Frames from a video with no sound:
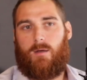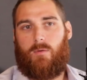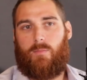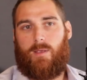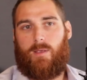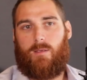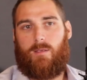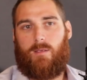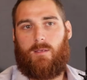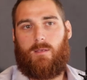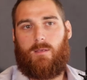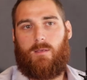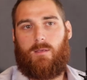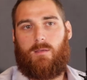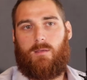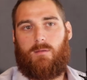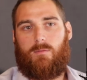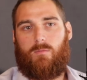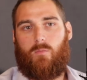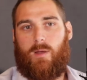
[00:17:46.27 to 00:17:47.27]

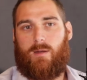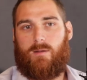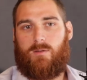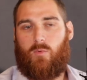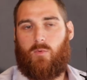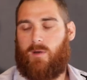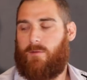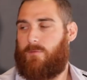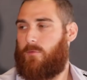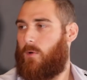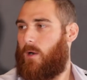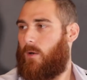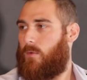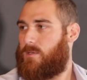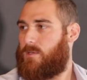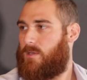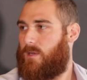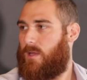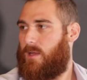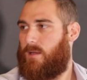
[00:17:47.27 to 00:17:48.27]
we went 24
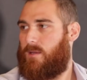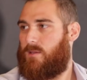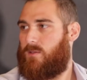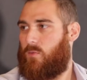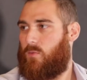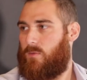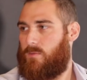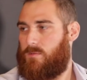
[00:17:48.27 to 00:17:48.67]
hours a day,